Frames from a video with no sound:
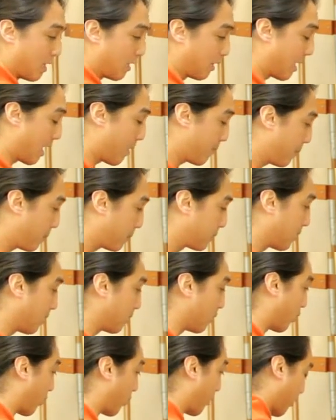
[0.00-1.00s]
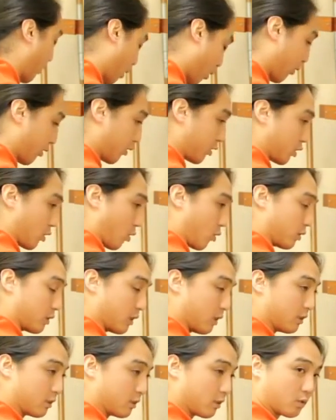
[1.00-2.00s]
A lot of people tend to throw their shoulders
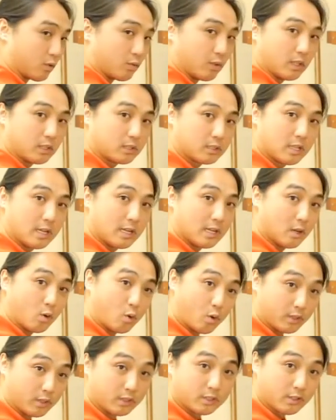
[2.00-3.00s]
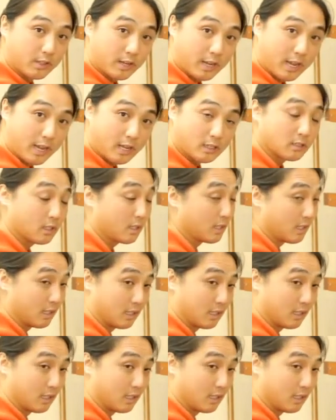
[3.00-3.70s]
into the wrist or into the hand.